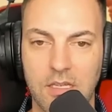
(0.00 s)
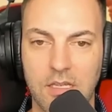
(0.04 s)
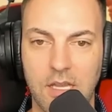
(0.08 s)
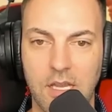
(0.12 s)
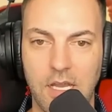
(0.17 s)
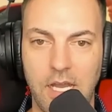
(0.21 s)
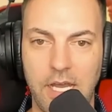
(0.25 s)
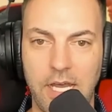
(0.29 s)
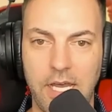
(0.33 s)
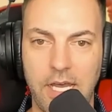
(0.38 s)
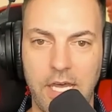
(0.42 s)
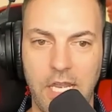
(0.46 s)

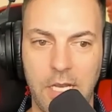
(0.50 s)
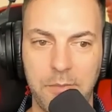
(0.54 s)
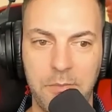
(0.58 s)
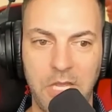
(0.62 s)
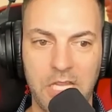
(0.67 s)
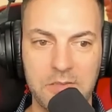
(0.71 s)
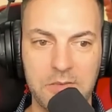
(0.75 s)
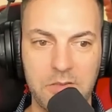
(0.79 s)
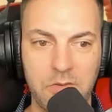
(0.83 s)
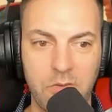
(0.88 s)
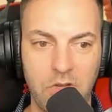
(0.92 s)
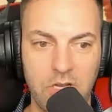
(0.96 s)
Kinda
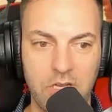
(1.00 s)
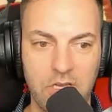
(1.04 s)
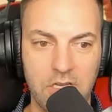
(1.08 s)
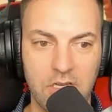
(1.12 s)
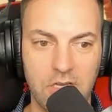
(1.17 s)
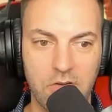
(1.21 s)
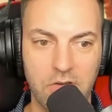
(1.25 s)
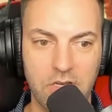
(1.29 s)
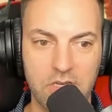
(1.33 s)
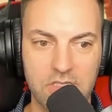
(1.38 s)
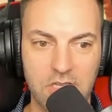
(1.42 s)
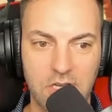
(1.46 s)
makes me want to
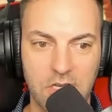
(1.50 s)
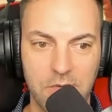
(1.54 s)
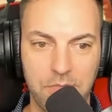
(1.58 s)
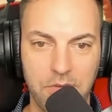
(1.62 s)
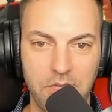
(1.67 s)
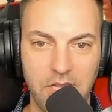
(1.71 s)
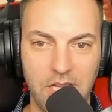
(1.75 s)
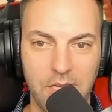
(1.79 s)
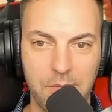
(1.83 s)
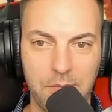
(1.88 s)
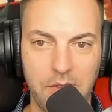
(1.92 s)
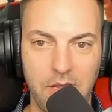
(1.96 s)
increase our
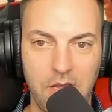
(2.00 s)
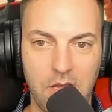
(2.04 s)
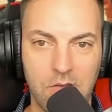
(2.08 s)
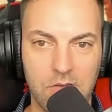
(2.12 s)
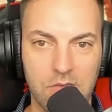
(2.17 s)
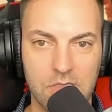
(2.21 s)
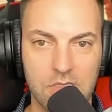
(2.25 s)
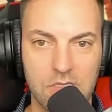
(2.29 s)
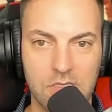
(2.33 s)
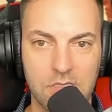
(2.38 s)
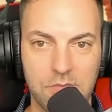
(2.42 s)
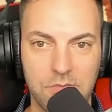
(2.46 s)
play
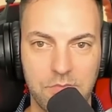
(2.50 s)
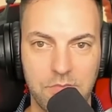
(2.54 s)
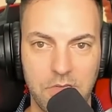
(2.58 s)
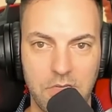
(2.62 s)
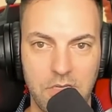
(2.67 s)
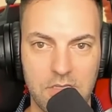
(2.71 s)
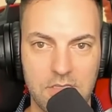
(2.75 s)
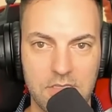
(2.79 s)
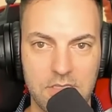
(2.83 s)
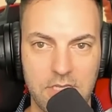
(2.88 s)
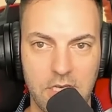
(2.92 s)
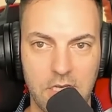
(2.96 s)
amount, but
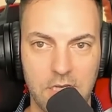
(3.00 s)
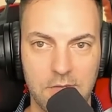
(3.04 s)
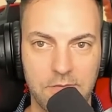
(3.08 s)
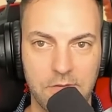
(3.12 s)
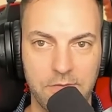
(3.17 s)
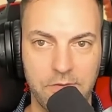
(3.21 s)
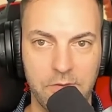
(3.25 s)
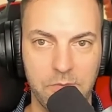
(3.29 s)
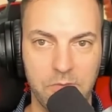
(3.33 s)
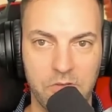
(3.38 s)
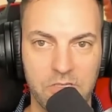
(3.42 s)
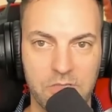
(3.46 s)
I'll stay here for a
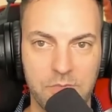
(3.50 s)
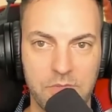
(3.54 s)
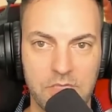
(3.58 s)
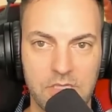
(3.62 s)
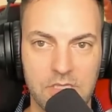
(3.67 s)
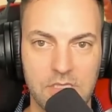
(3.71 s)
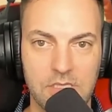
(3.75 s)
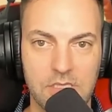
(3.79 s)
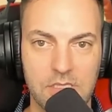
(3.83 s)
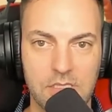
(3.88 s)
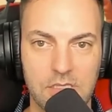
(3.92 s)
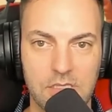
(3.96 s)
few more spins.